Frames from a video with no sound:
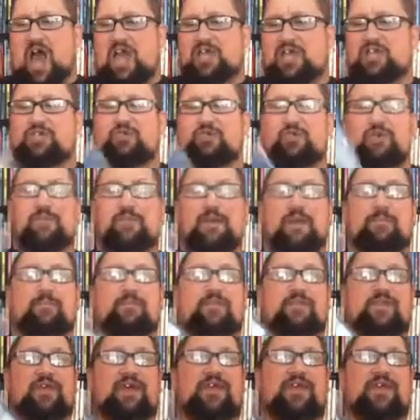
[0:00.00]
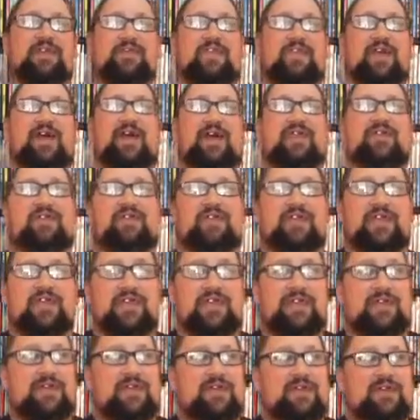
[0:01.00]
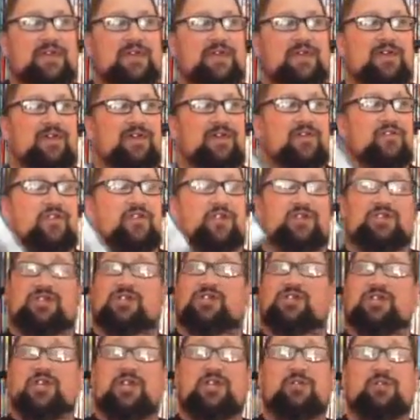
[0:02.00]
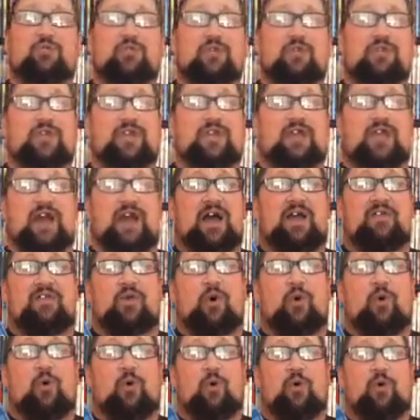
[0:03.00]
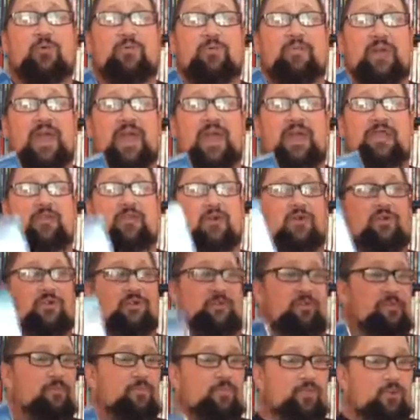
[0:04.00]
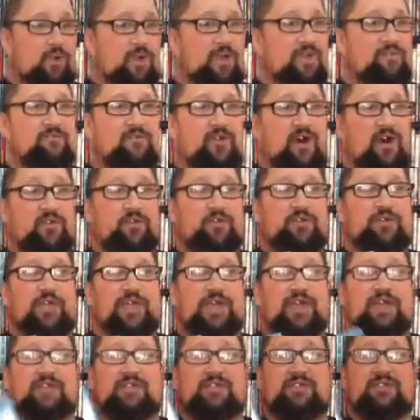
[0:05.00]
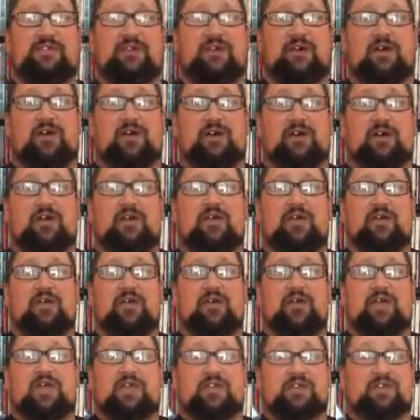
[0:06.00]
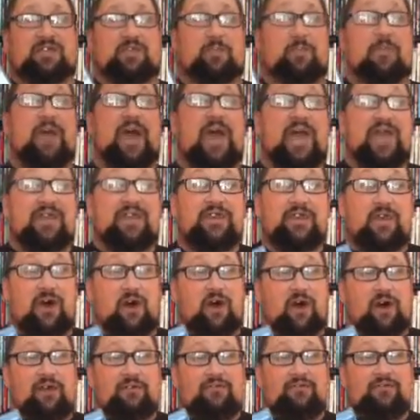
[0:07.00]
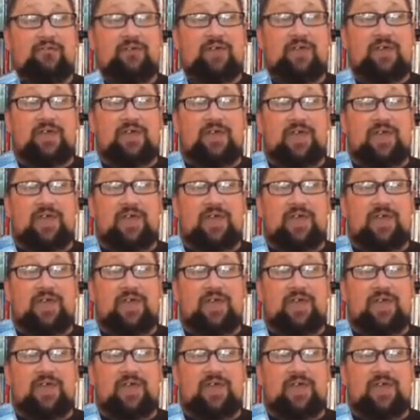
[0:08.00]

I just remember thinking that the scene where the old man, the grandfather, takes the pen off,